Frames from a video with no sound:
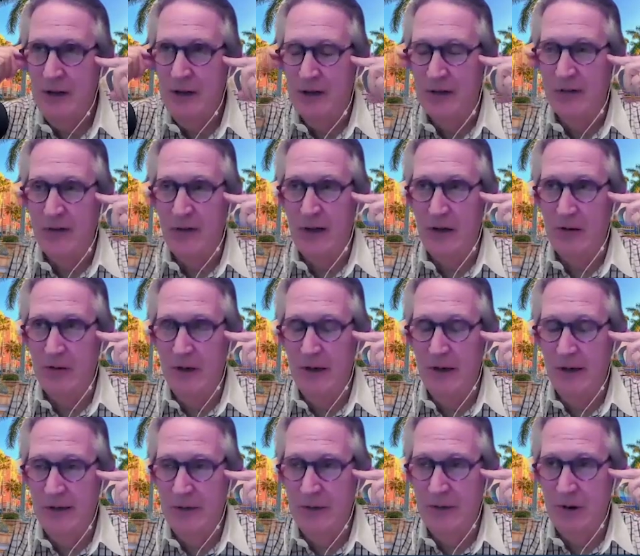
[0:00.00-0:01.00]

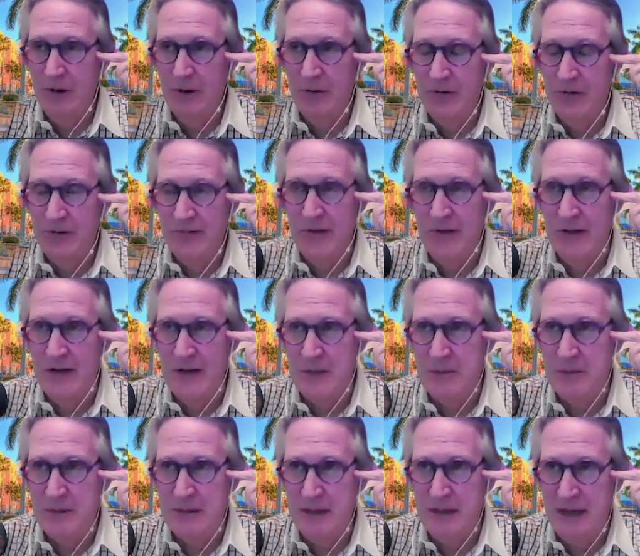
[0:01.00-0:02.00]
accelerated the growth of the
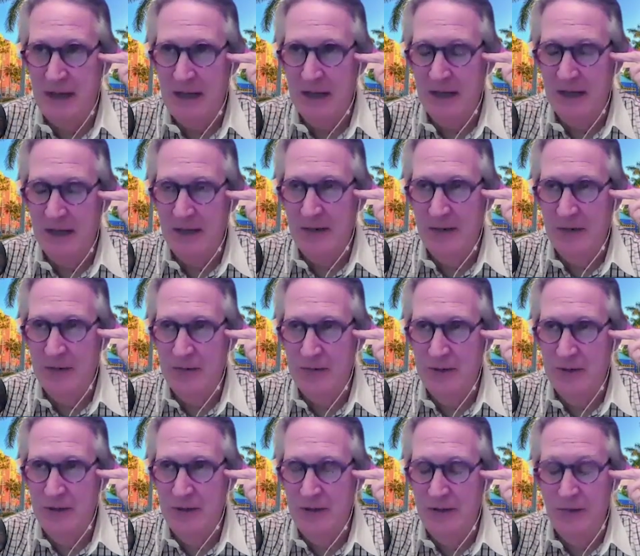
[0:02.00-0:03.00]
hospitality
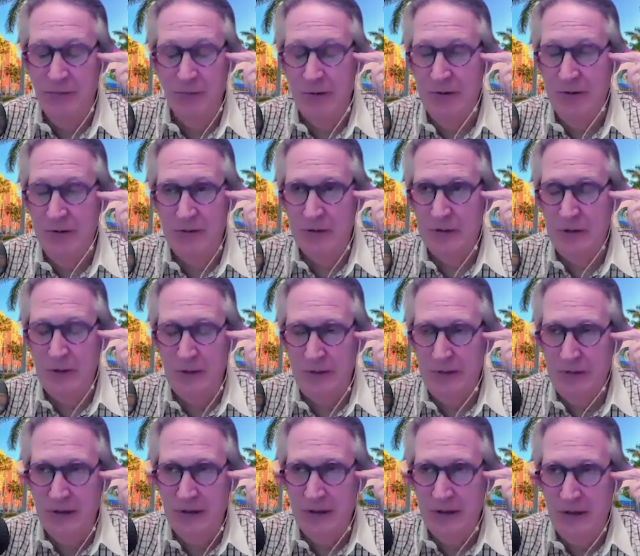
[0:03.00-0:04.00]
industry that we still don't
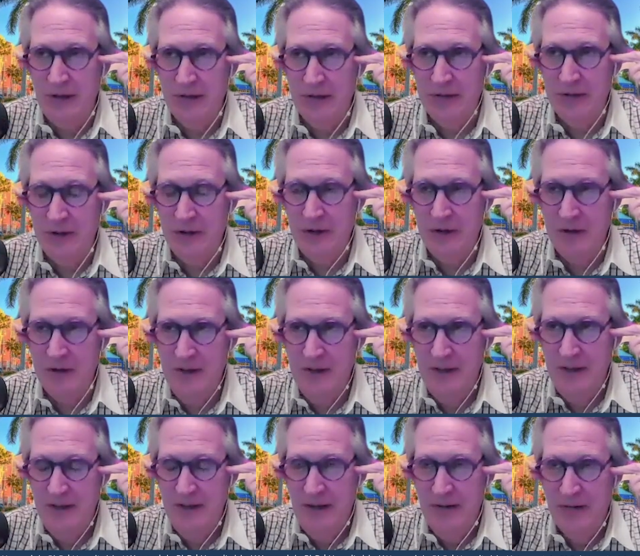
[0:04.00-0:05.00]
see in healthcare
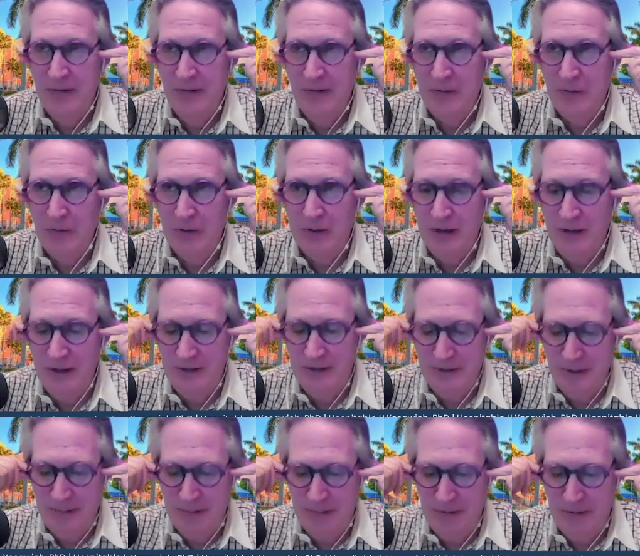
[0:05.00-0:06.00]
is this whole
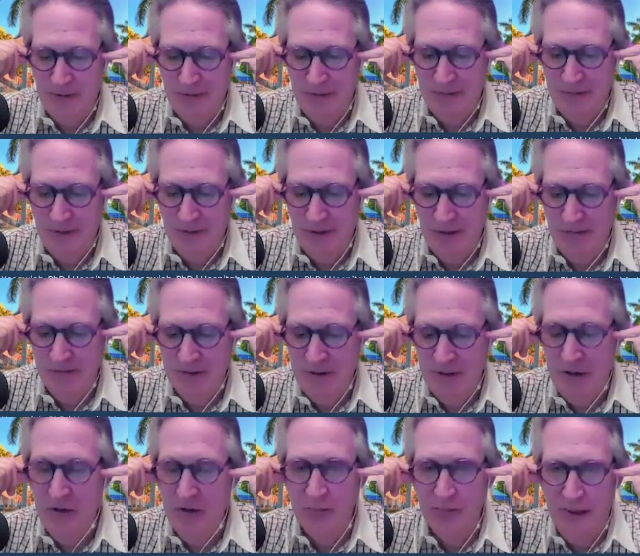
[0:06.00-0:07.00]
concept of, of,
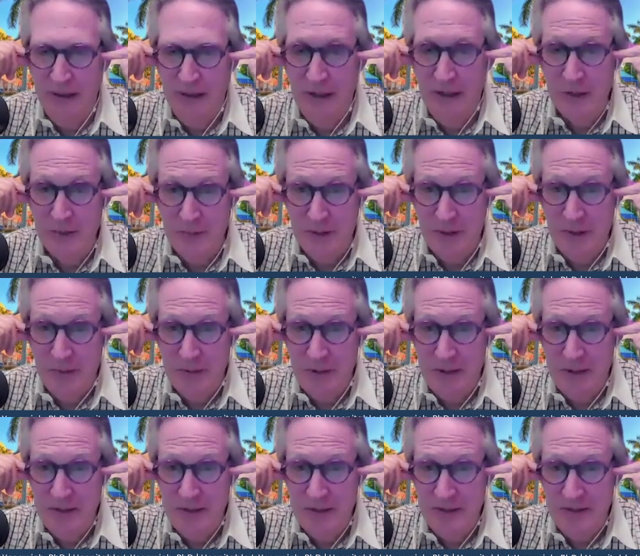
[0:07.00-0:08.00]
yield management and
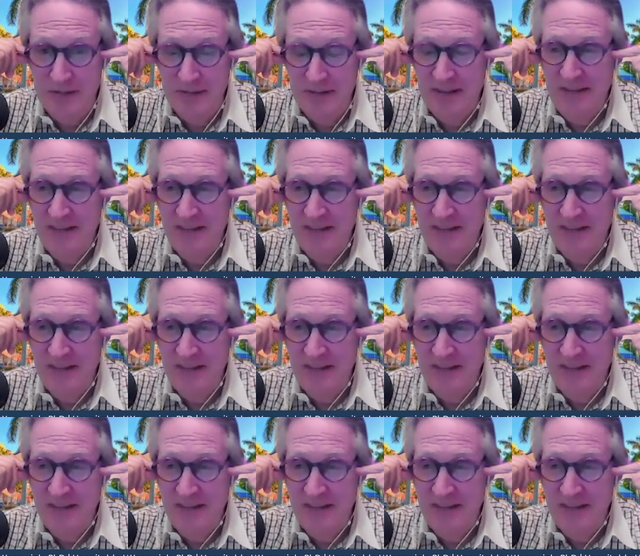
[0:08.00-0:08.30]
pricing.